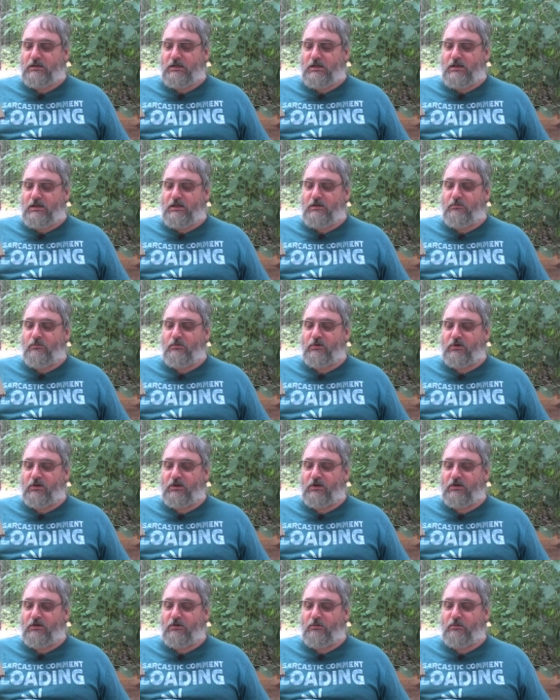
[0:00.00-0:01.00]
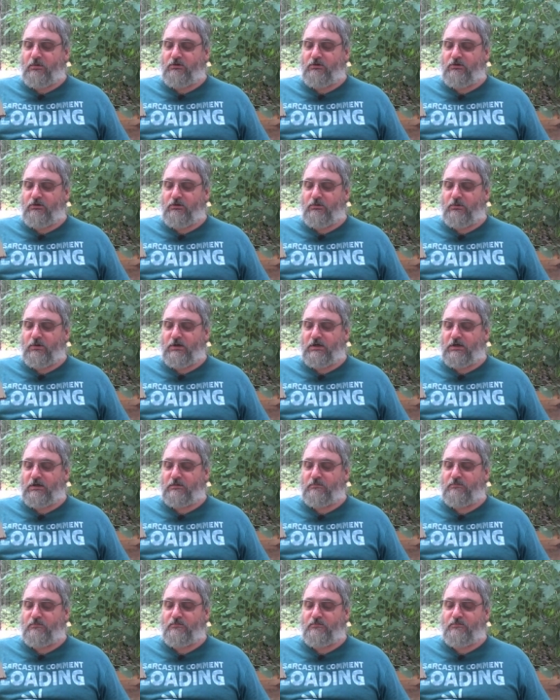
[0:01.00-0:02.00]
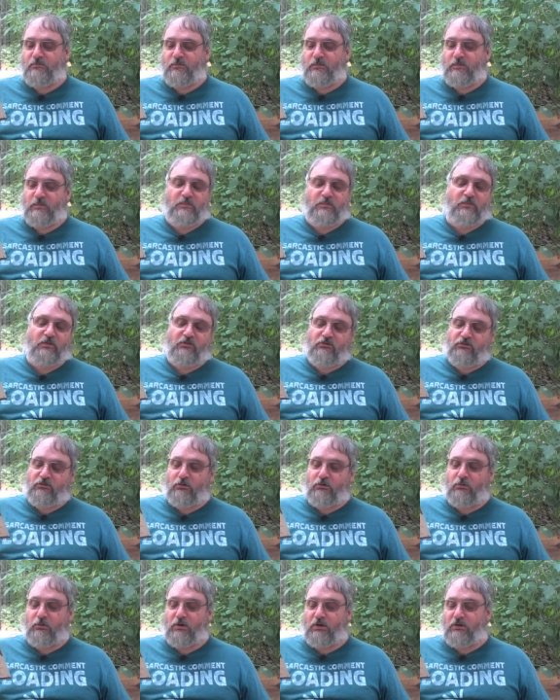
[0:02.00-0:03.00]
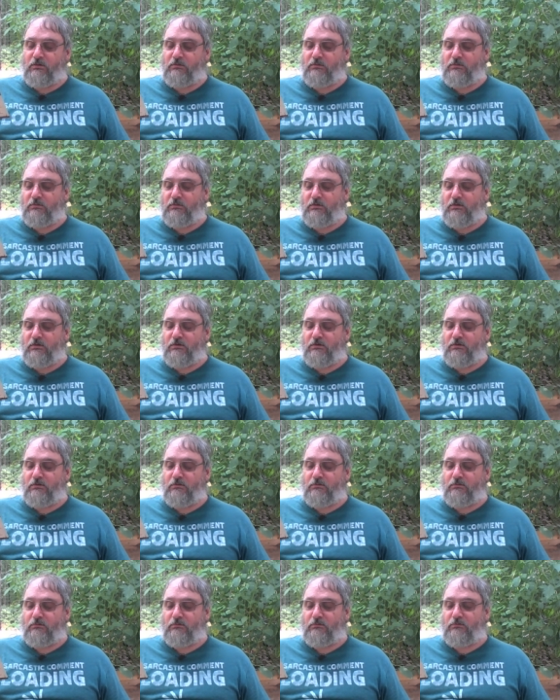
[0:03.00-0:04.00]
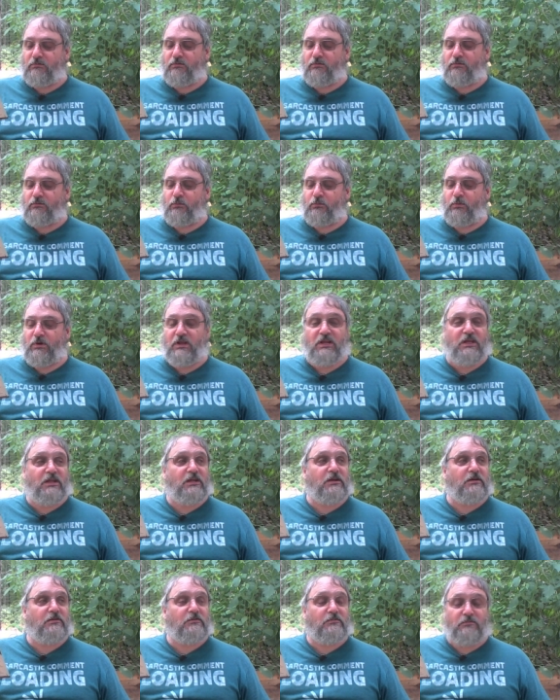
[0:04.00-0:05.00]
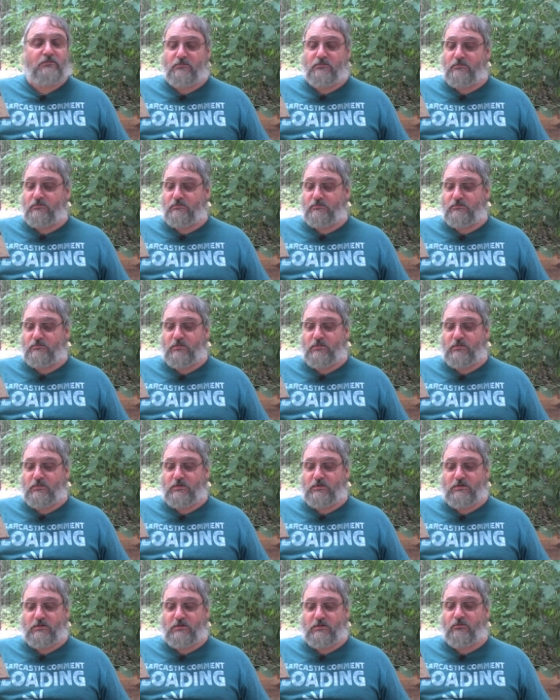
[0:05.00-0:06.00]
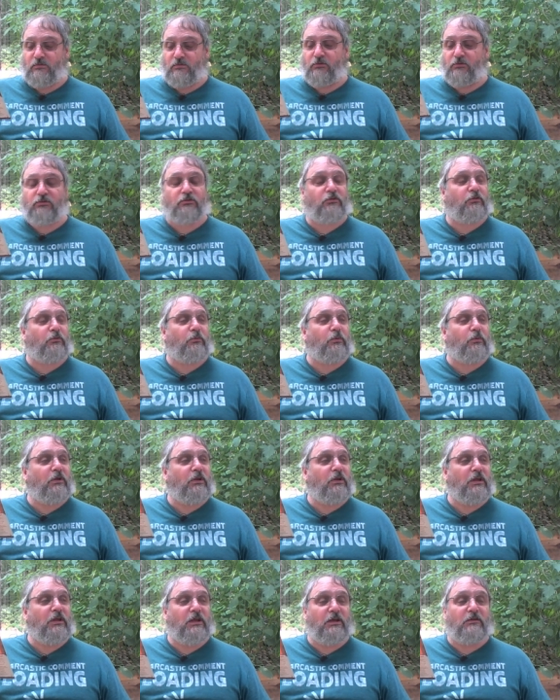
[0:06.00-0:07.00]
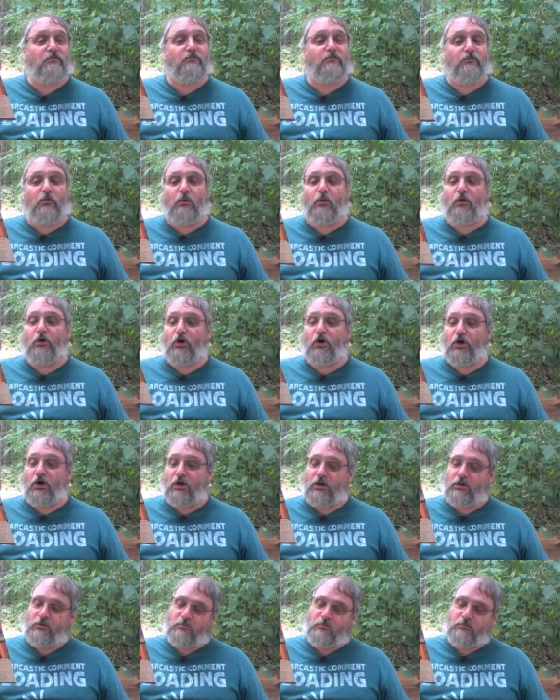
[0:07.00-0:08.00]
And then we're going to go into uh, Surah 3, verse 3 and 4.